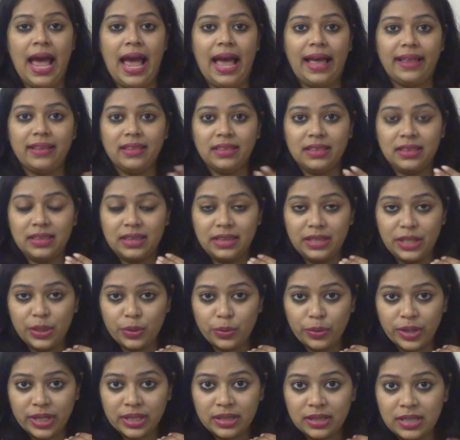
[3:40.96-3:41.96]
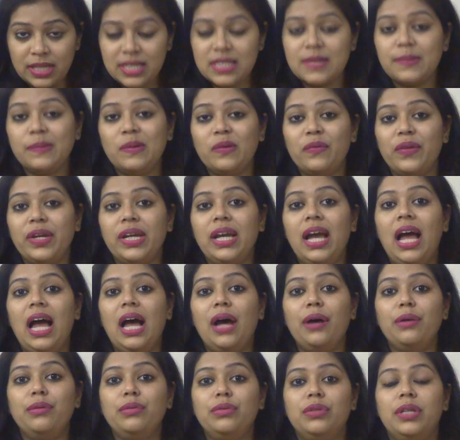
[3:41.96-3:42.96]
And during this moving
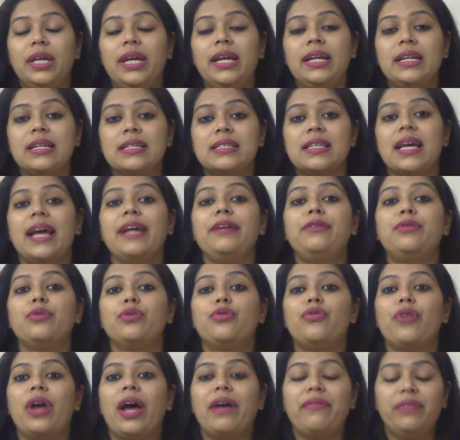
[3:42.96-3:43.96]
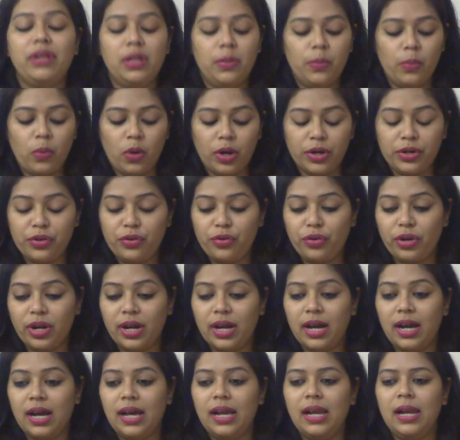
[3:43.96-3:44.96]
out, they decide to travel
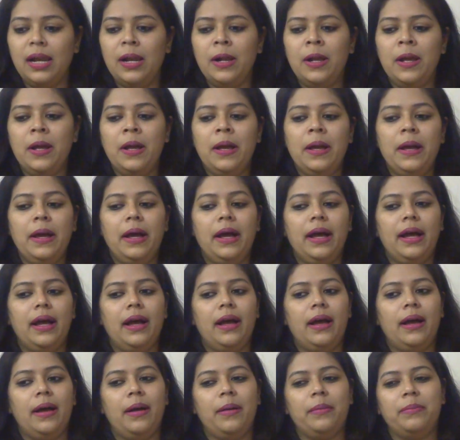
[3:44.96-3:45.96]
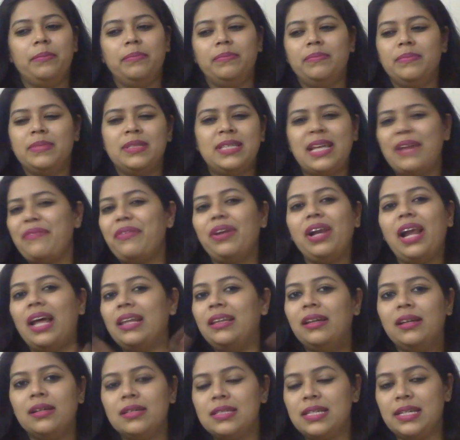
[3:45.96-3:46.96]
Montreal, um, several
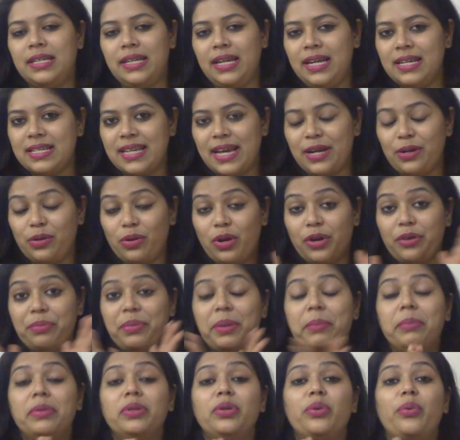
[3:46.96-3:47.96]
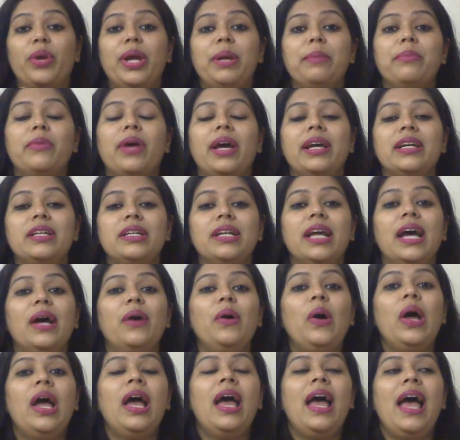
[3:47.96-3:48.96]
other cities, I do not remember the name right now.
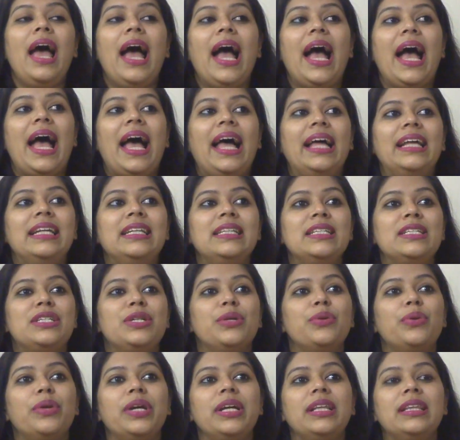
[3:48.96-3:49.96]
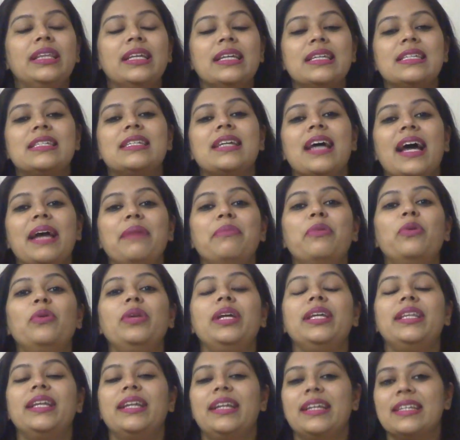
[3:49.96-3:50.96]
And during this time
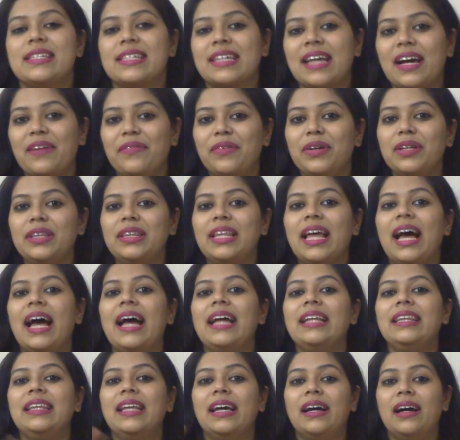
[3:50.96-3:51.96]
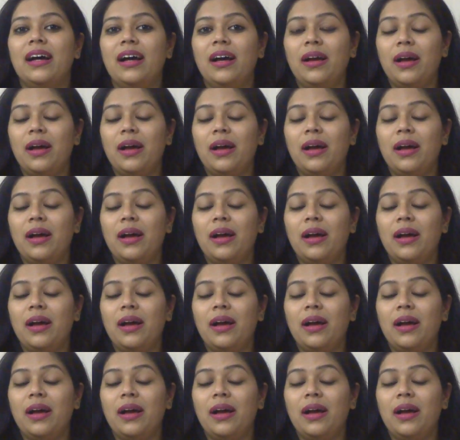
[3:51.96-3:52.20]
only, they discover that the